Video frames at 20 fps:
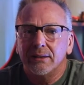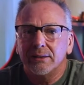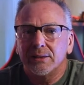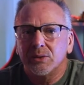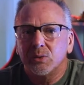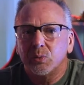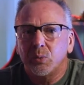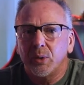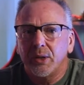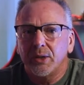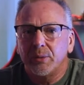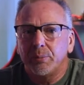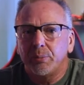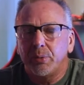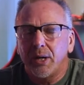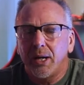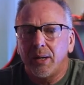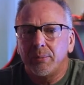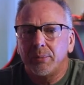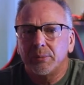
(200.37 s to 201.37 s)
this is where the
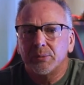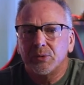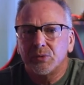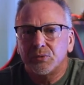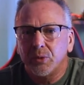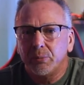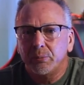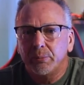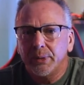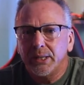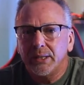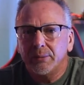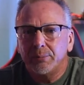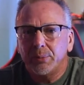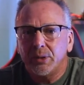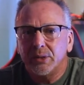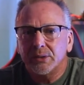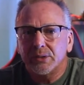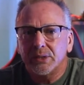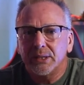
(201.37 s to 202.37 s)
problems for me
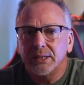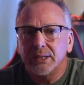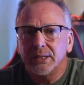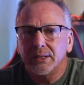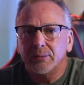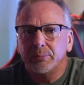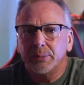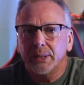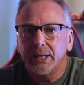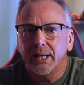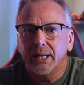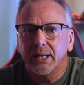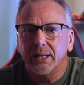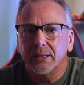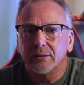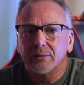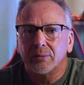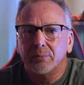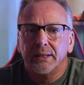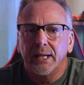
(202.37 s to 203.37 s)
personally
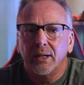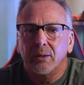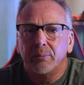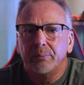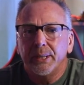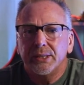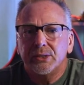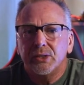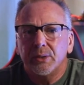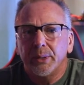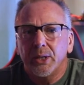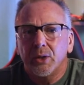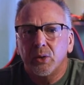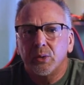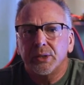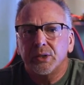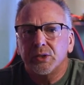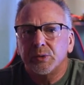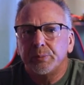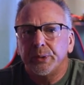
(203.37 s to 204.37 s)
began. Now, based on my
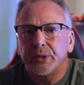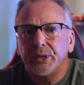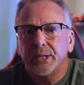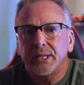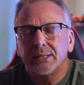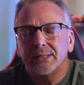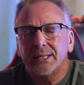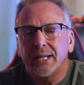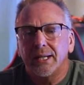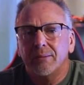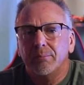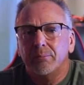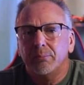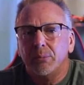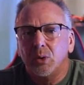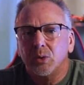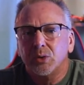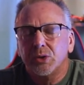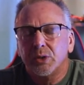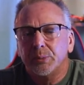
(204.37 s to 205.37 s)
own experience and
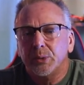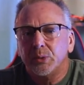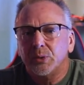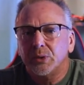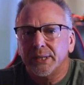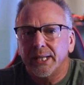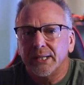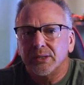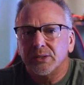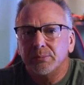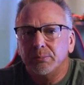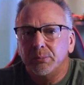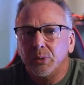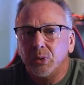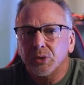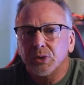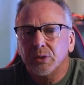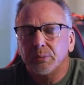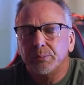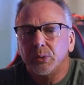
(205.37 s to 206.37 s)
multiple
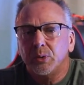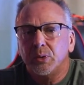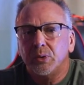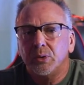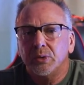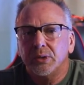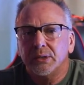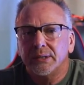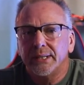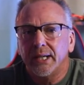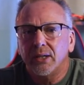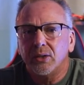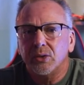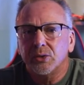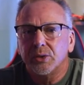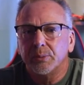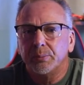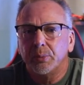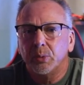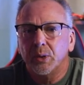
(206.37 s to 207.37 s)
Dell
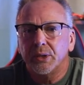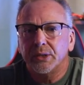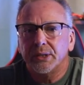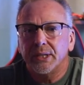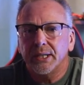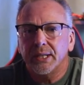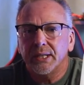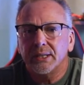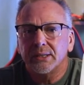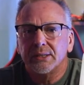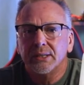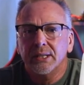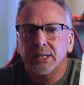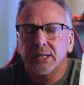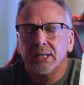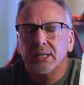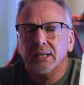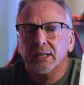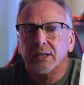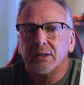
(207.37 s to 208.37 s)
support tickets,
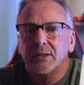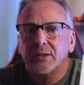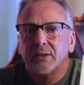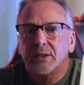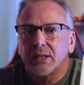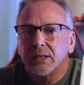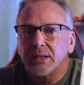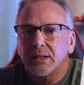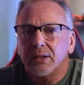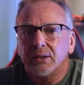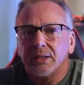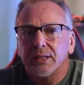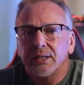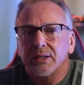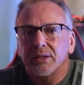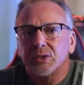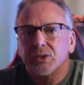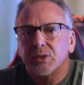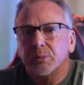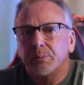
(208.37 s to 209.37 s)
clearly
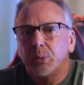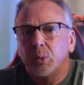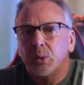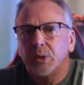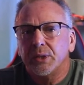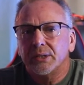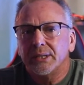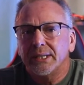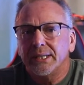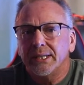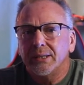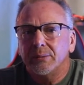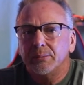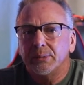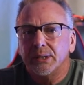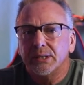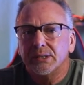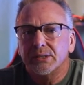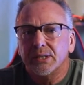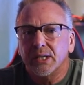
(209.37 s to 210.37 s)
the support
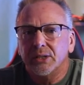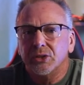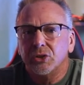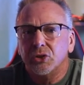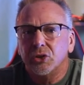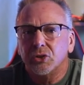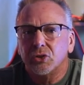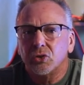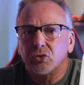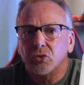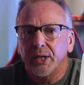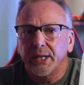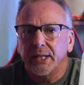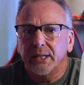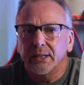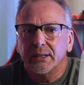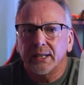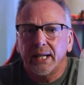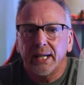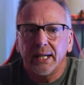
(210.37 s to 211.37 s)
team is
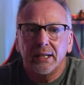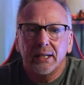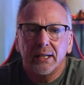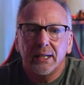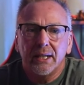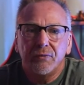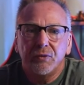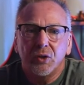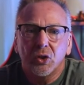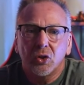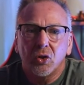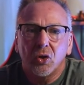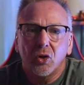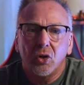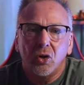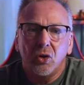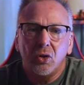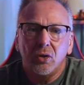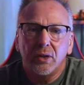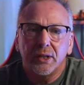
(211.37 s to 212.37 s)
undertrained. And if you
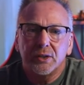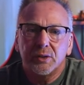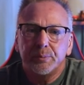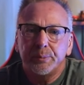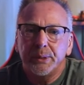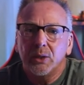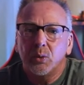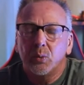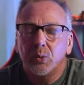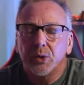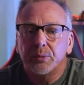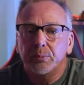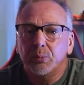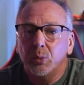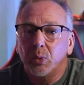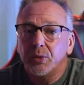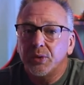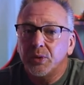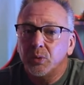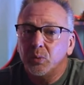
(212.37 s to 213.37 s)
call and speak with
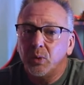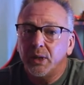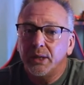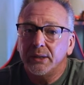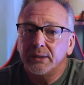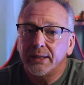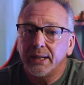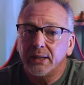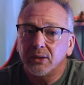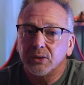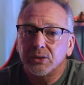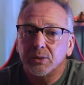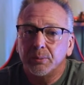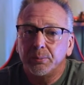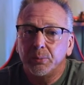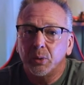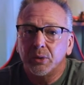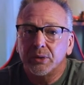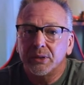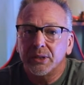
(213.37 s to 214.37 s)
more than one Dell
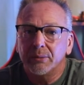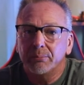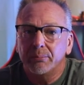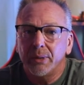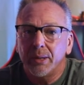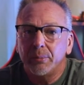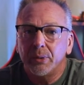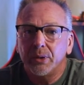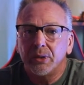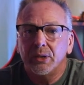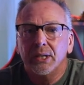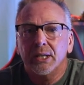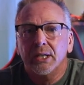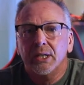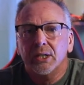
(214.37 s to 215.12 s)
support team member,